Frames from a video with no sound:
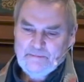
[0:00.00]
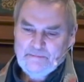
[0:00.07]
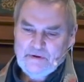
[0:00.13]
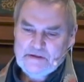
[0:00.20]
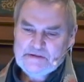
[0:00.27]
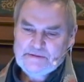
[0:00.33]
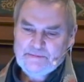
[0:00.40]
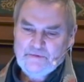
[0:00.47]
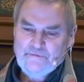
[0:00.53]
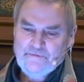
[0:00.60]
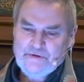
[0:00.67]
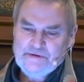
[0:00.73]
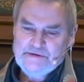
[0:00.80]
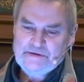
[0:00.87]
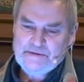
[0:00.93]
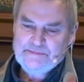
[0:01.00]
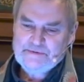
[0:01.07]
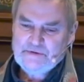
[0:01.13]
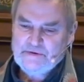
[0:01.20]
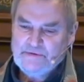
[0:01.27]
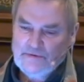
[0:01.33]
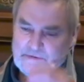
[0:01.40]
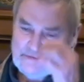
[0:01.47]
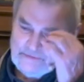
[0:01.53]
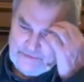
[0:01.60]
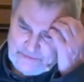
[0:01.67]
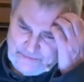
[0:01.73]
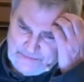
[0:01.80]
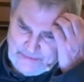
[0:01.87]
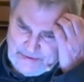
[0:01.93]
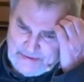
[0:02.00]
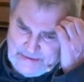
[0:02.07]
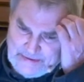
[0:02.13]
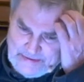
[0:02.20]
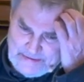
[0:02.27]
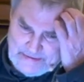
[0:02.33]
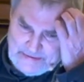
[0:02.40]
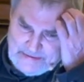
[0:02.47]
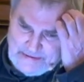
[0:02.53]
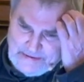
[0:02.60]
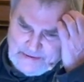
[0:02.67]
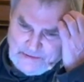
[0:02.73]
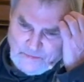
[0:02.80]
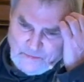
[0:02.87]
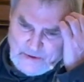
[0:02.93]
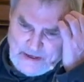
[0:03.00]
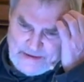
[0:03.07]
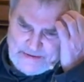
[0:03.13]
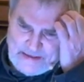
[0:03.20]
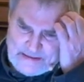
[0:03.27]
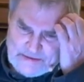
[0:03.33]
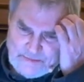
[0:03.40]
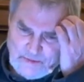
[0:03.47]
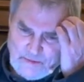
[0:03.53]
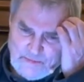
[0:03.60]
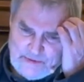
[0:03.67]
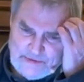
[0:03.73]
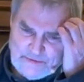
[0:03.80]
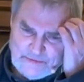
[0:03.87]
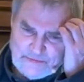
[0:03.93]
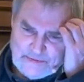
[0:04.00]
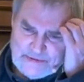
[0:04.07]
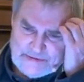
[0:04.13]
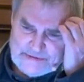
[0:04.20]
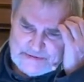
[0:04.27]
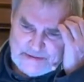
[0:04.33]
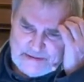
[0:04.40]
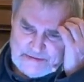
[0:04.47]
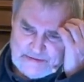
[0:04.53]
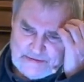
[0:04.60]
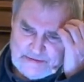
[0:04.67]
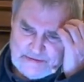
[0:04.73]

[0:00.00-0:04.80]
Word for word: Possible friendship. So I thought, you know, in a way, that's what we do in Zen.